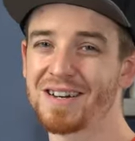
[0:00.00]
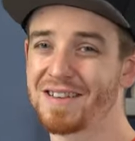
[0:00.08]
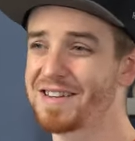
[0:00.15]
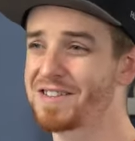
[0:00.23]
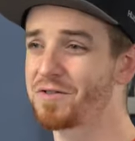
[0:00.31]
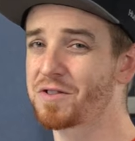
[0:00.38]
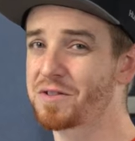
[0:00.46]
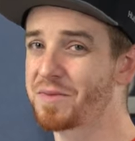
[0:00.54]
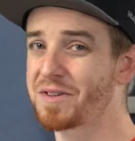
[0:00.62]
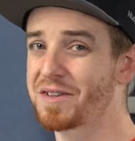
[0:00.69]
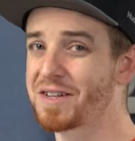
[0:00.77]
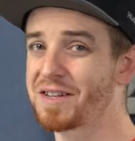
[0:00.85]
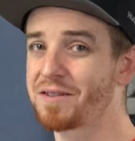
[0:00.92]
And that's
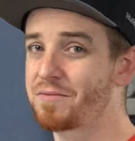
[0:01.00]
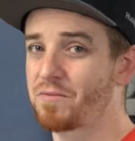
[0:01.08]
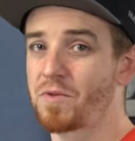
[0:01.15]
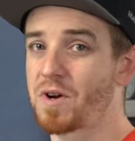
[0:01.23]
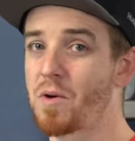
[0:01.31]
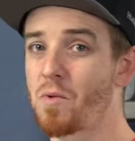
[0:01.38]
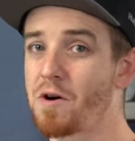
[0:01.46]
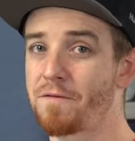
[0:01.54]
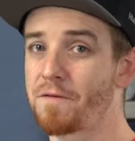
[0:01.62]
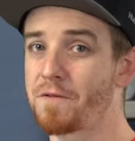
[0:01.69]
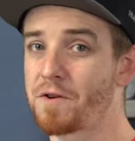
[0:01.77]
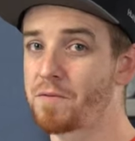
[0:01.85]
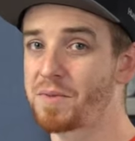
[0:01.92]
ultimately what I want
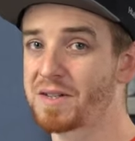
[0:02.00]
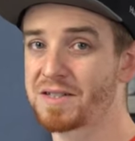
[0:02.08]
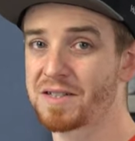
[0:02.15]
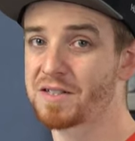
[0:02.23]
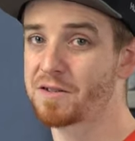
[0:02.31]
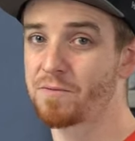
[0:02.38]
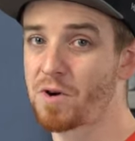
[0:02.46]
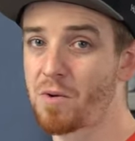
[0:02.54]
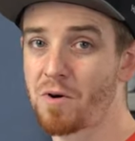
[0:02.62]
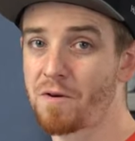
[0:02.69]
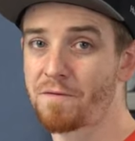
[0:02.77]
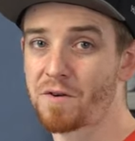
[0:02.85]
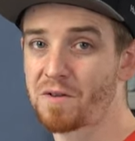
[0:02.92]
for your business and what I
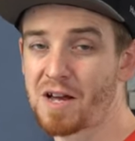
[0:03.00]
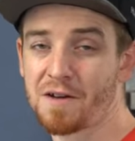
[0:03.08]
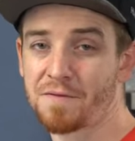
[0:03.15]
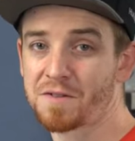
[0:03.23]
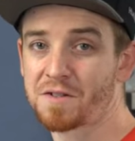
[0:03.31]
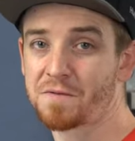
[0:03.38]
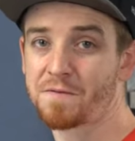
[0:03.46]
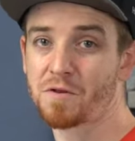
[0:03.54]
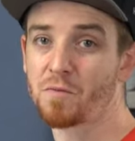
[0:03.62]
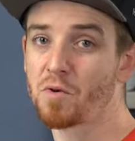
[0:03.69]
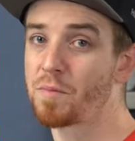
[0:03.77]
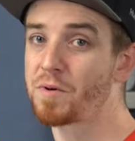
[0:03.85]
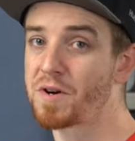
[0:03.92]
want for your life, is to feel
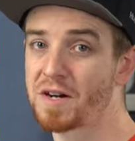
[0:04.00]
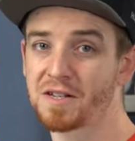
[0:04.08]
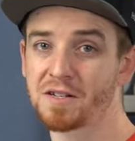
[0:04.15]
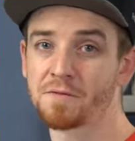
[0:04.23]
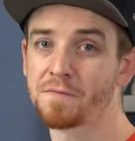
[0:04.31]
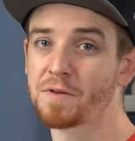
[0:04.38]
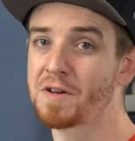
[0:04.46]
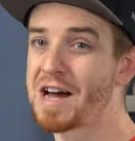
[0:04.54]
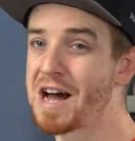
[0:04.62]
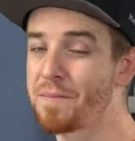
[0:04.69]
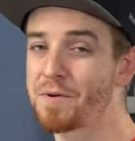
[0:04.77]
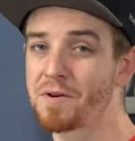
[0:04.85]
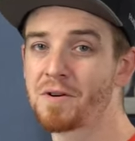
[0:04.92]
more productive, feel
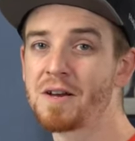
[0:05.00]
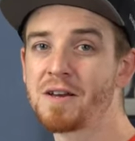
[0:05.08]
happier,